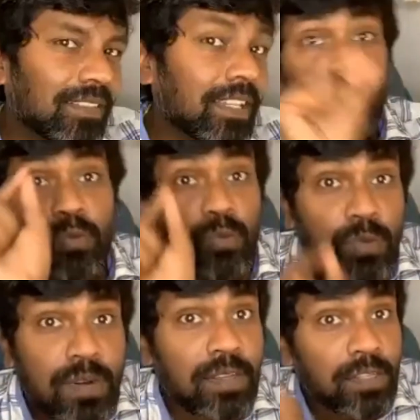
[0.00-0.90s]
all
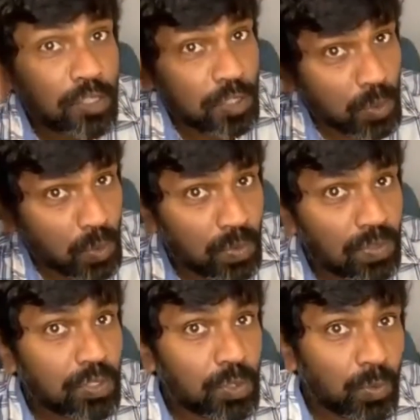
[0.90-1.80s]
that mood
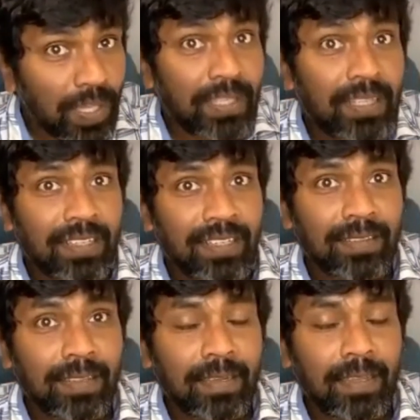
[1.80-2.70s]
swing
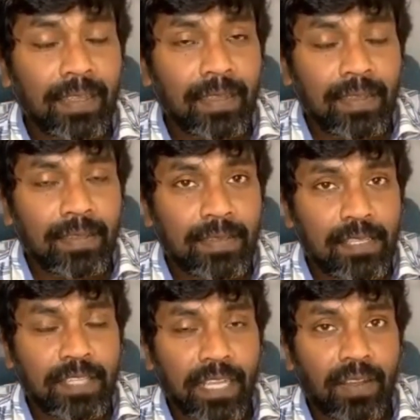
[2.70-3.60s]
that
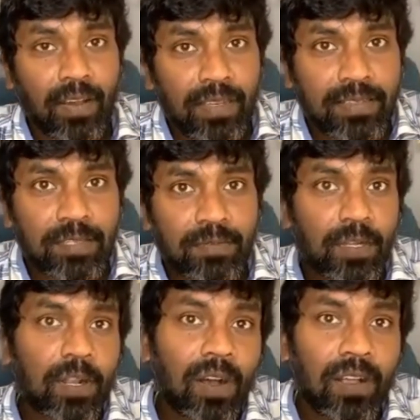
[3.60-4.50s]
the psychologist
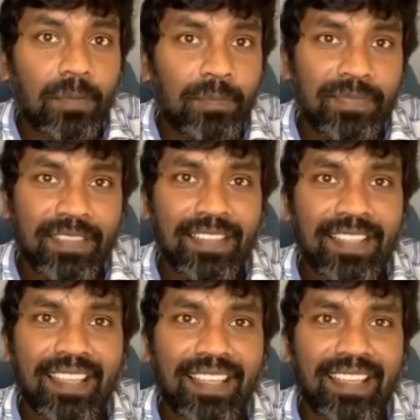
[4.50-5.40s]
will call,
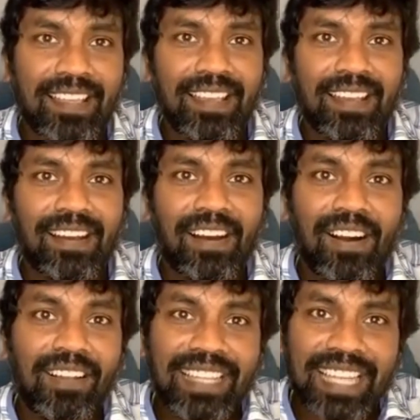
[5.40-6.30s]

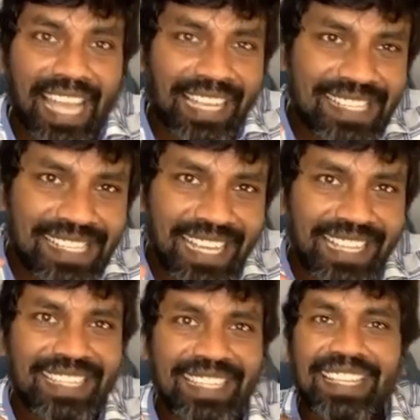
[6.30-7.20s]
all that
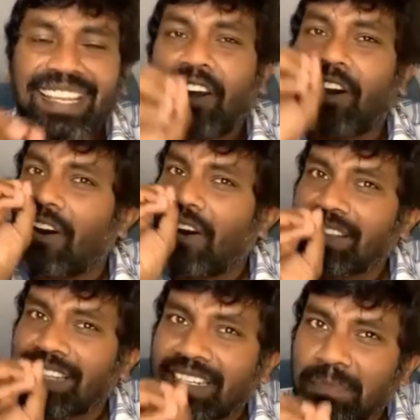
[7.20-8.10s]
anxiety,
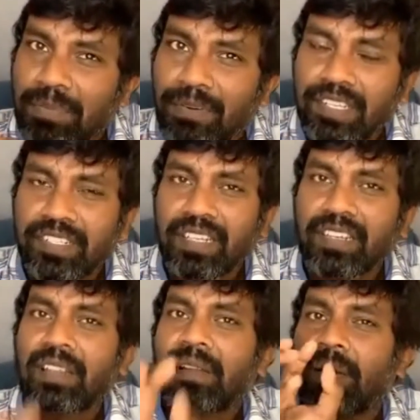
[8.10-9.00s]
all that
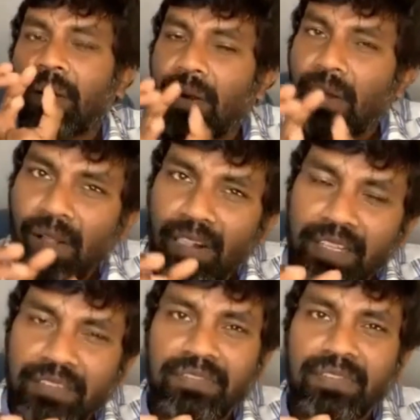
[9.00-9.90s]
depression, all
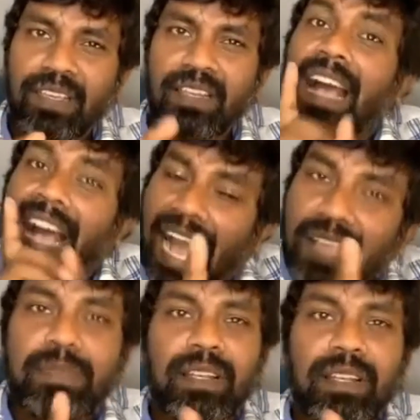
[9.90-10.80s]
that fear,
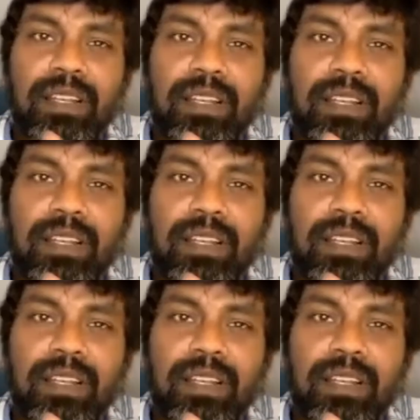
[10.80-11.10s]
I believe